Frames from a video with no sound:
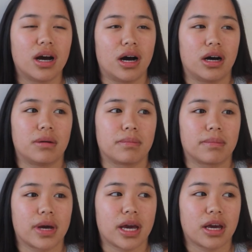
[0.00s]

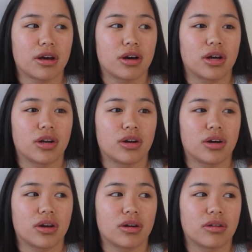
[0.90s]

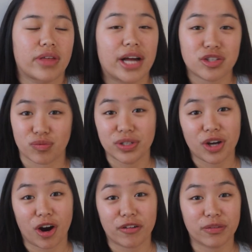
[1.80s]
and that's really
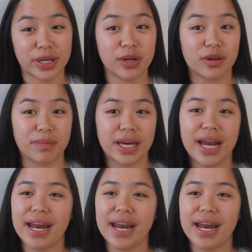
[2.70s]
hard for me to admit.